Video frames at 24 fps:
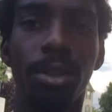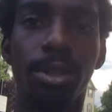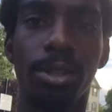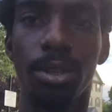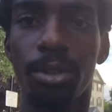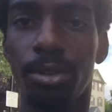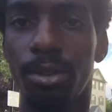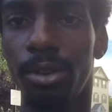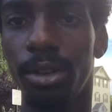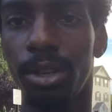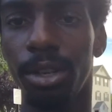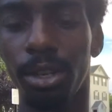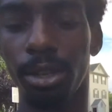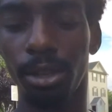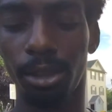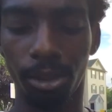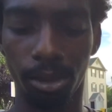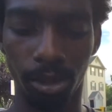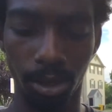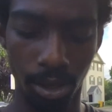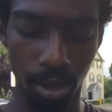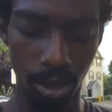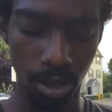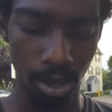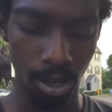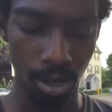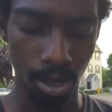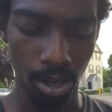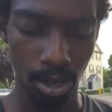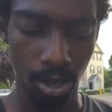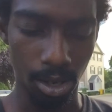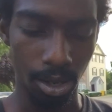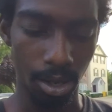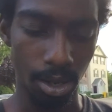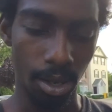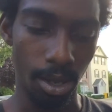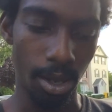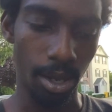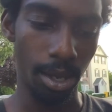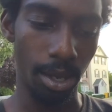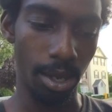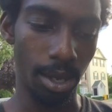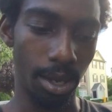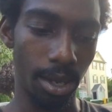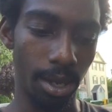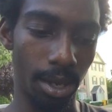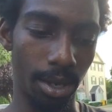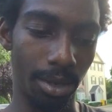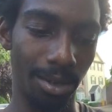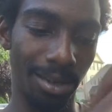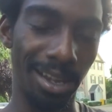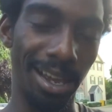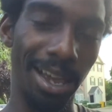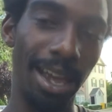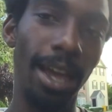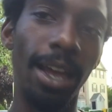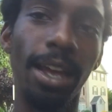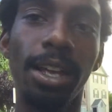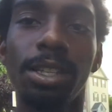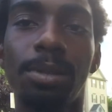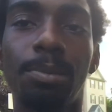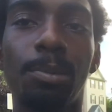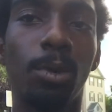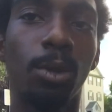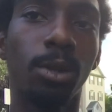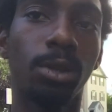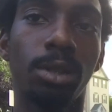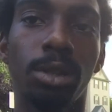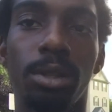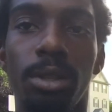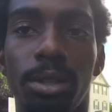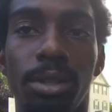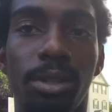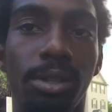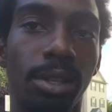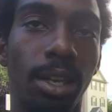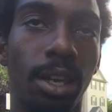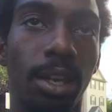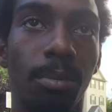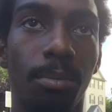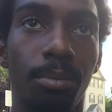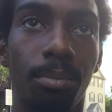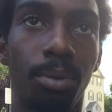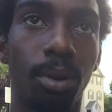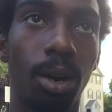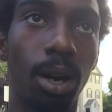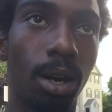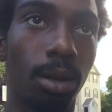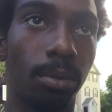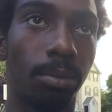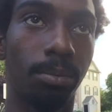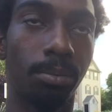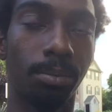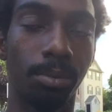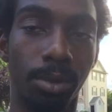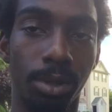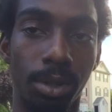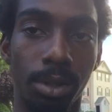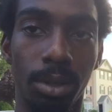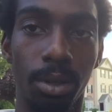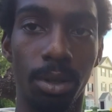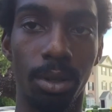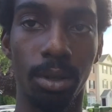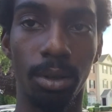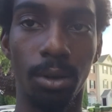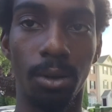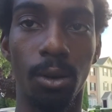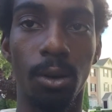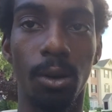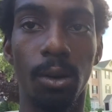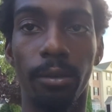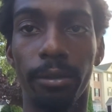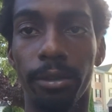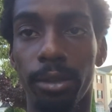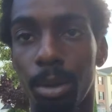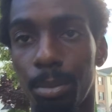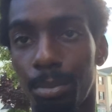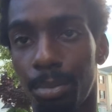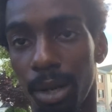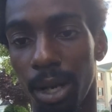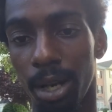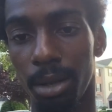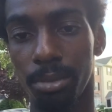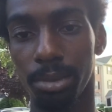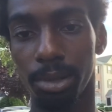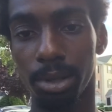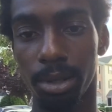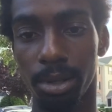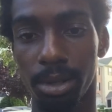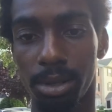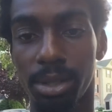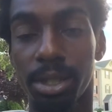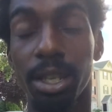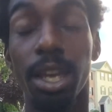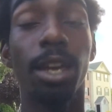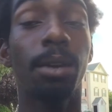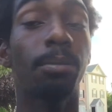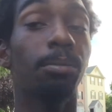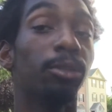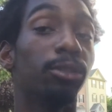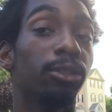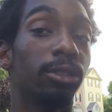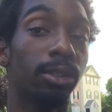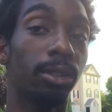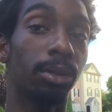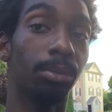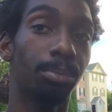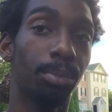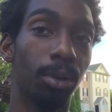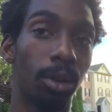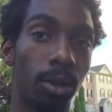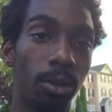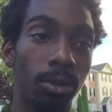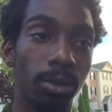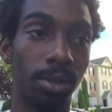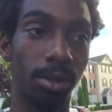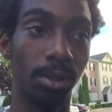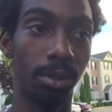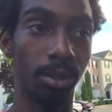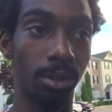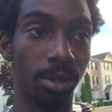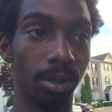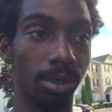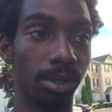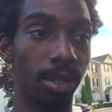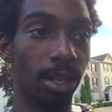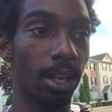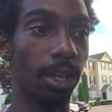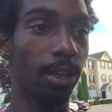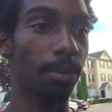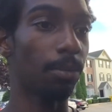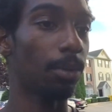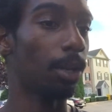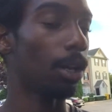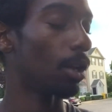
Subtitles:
underneath, it has most of the same problems. All of the problems are the same, most of the parts are the same,